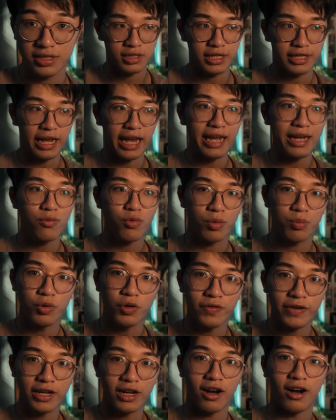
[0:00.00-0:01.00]
Today, we're
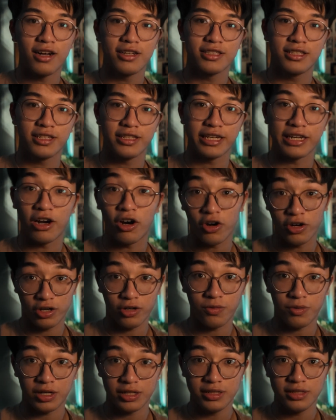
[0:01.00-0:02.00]
moving on to the
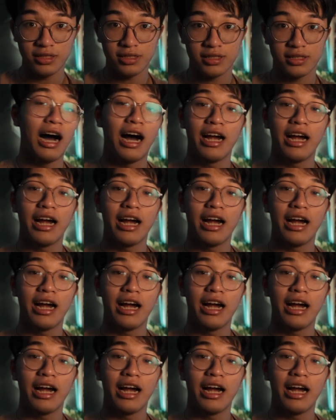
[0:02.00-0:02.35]
harder ones.